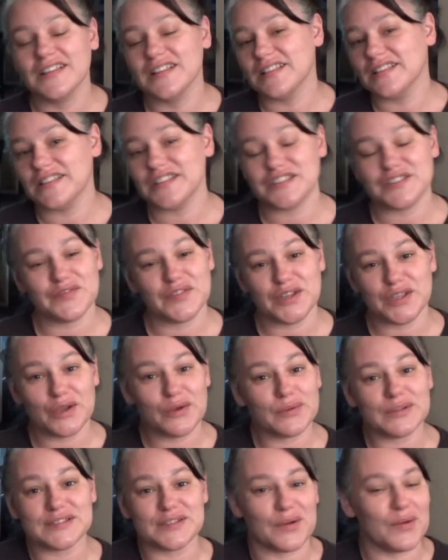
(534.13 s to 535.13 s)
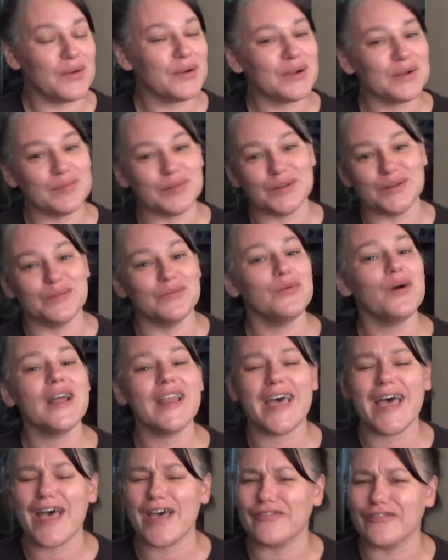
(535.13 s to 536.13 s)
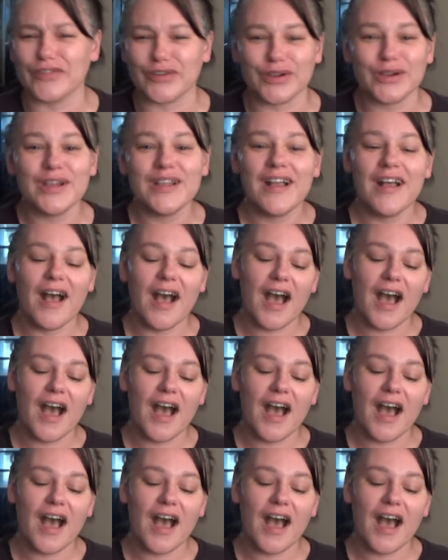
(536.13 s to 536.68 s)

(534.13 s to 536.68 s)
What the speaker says: this video was horrible, whatever,